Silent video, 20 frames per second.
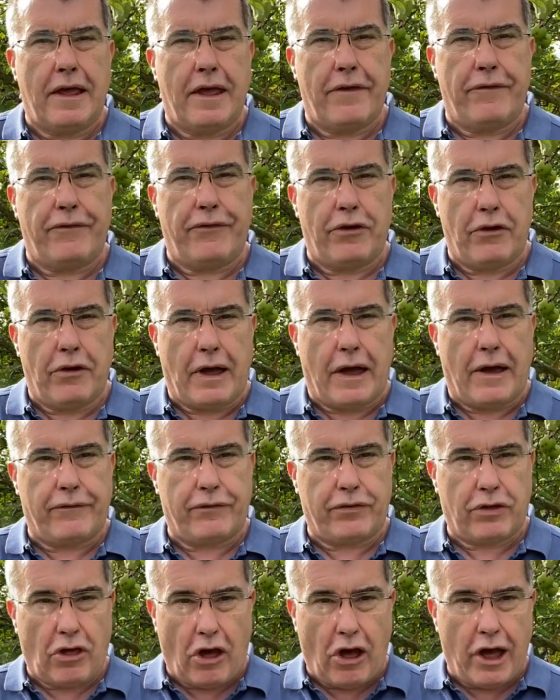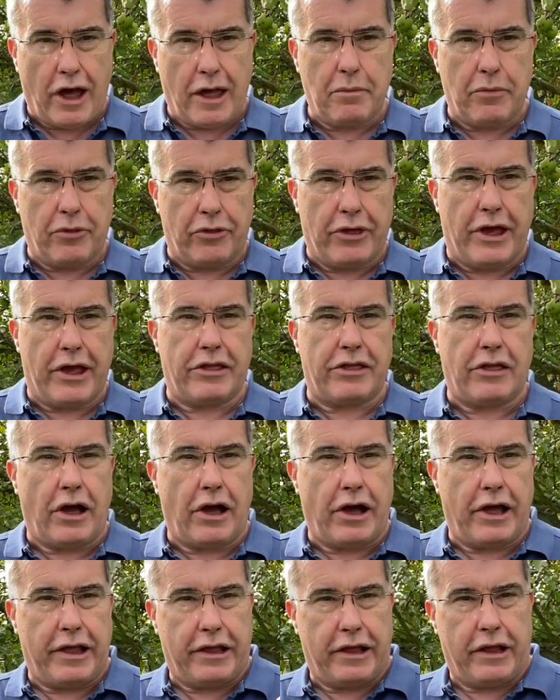If you have time, then
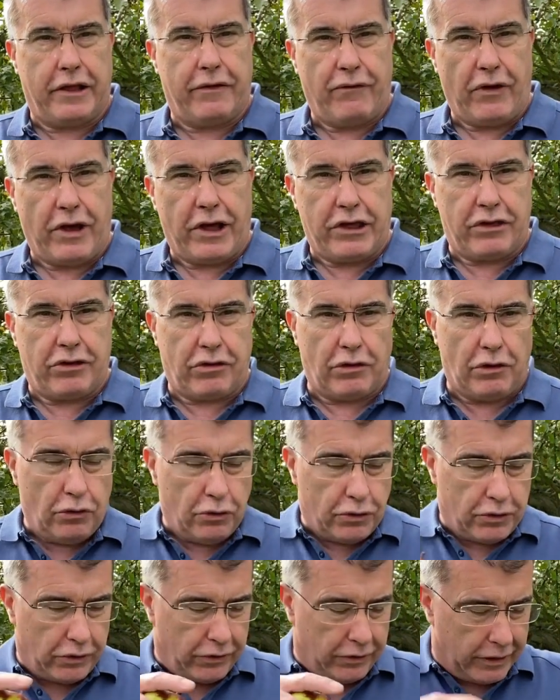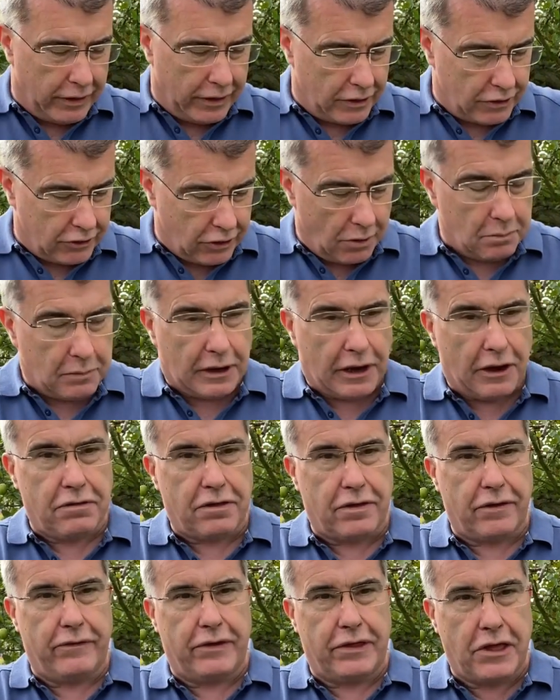I invite you to look at the Come
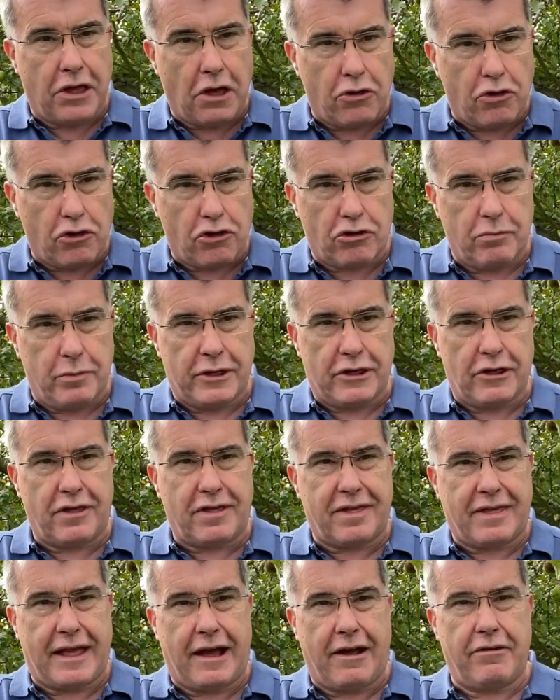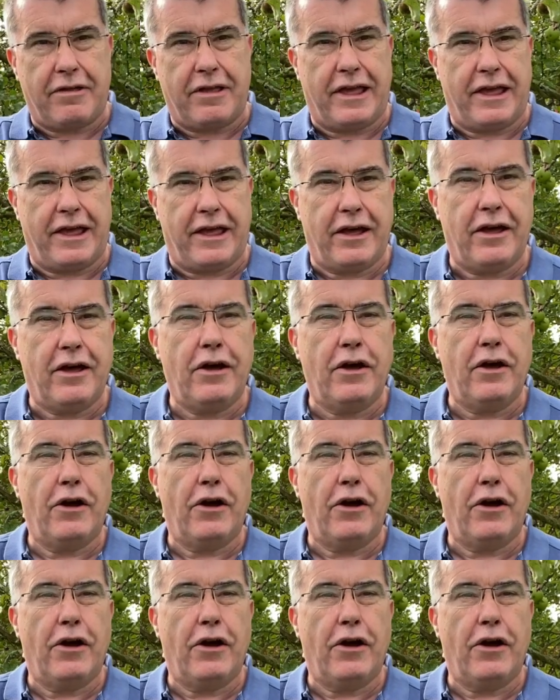Closer video that should be just down here.